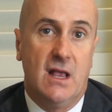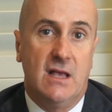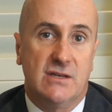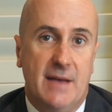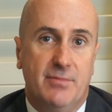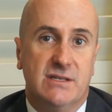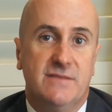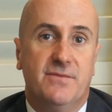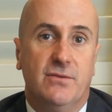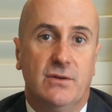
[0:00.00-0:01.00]
So Apple's
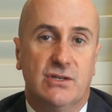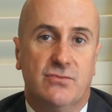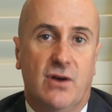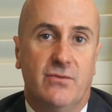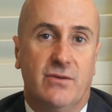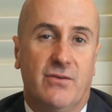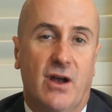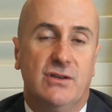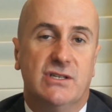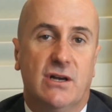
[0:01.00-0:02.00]
influence
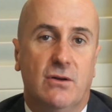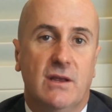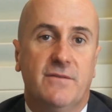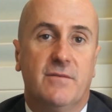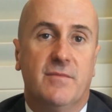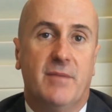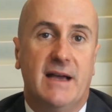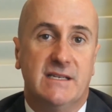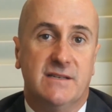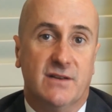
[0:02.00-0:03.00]
arose solely from the
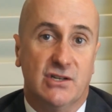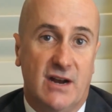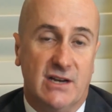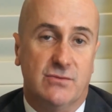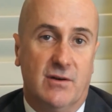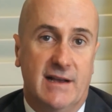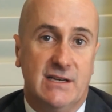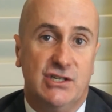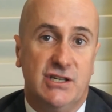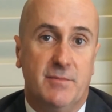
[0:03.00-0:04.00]
basis of a contractual
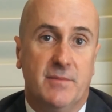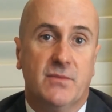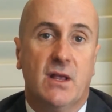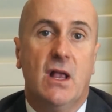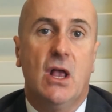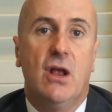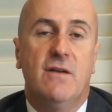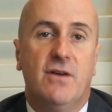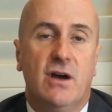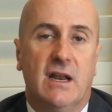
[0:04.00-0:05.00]
relationship.
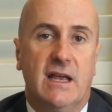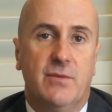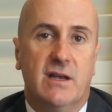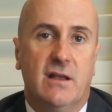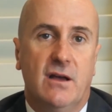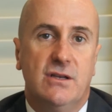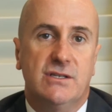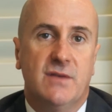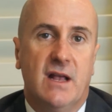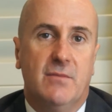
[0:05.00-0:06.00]
Finally, we
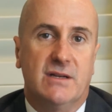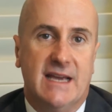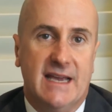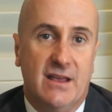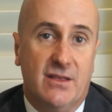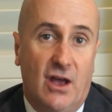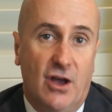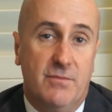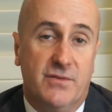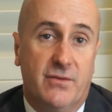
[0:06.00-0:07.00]
close by taking
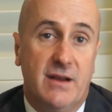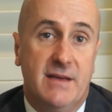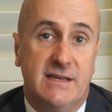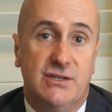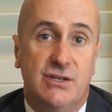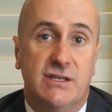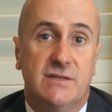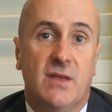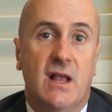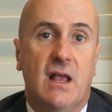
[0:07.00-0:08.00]
home 3
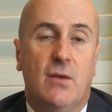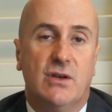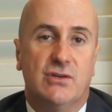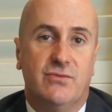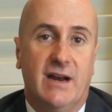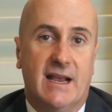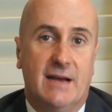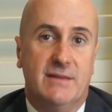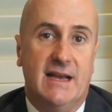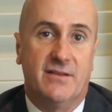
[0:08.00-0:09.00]
messages which really
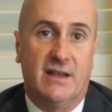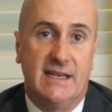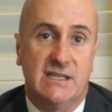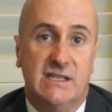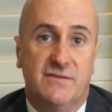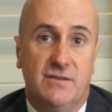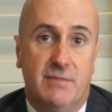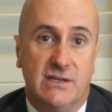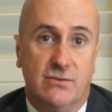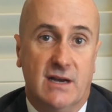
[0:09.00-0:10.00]
come down to lessons from the
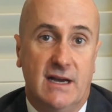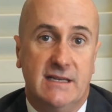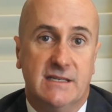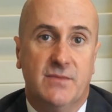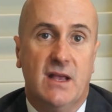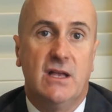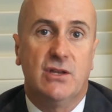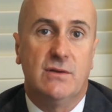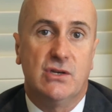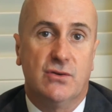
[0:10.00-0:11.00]
Buzzell case
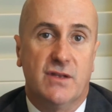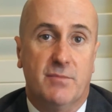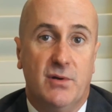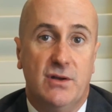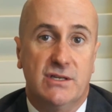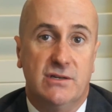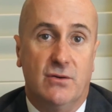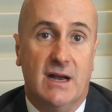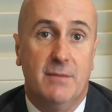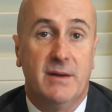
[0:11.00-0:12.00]
to ensure that a person or
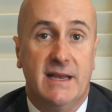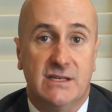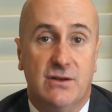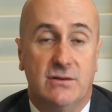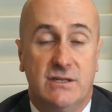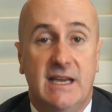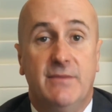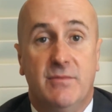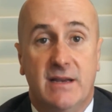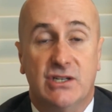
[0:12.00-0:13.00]
company is not
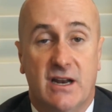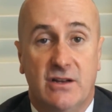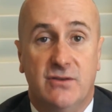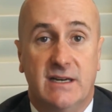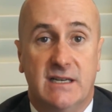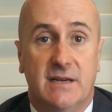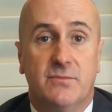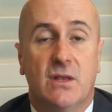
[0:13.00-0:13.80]
deemed to be a shadow director.